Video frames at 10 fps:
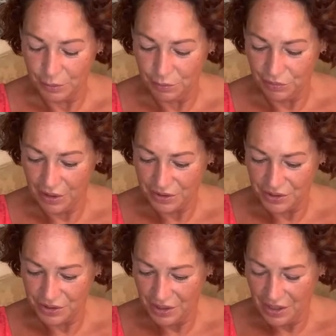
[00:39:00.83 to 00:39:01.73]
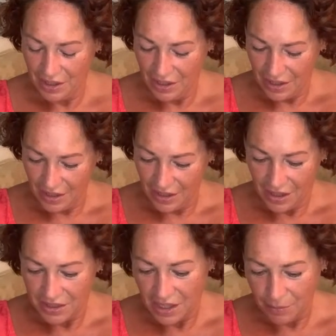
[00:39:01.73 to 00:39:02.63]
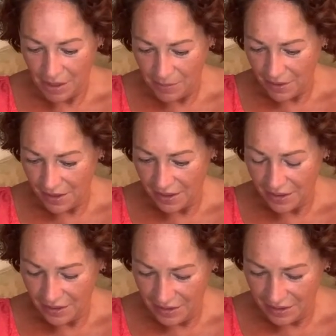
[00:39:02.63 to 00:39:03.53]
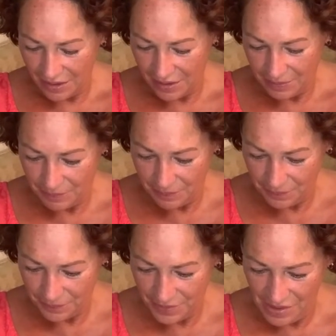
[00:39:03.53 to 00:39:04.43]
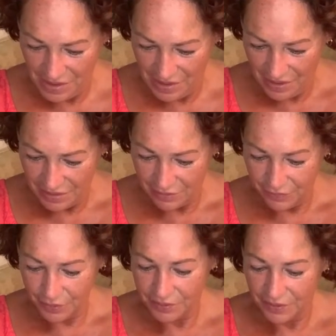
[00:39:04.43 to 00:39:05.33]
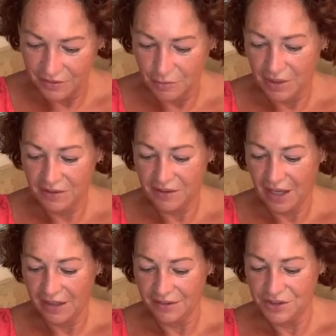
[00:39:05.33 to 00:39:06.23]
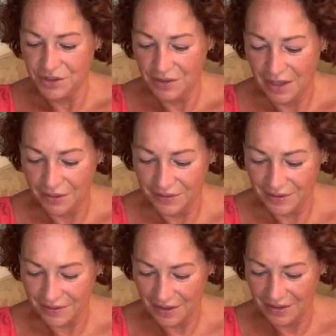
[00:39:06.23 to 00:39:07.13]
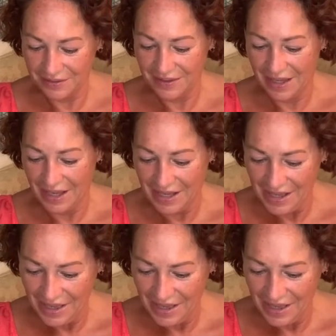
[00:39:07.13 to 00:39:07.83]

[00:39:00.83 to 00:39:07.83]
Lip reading: Brush? Yeah, maybe. The fox has domesticated you now, says Carty.